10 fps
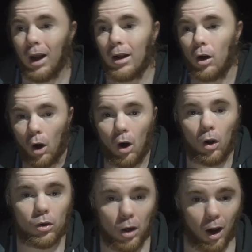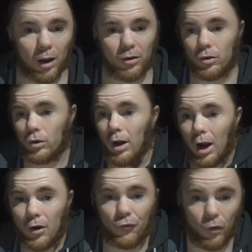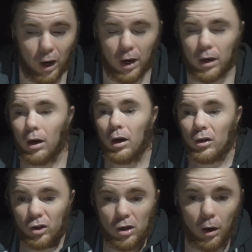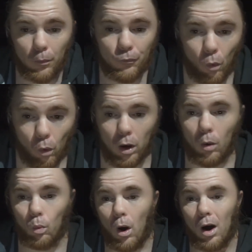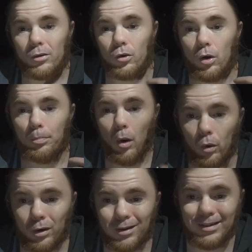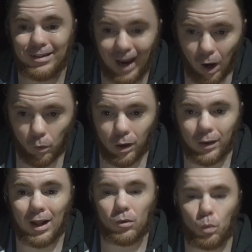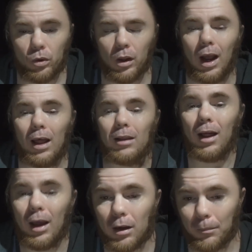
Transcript: at all costs. They're not afraid to come forward and walk their opponents down. And that's one thing I like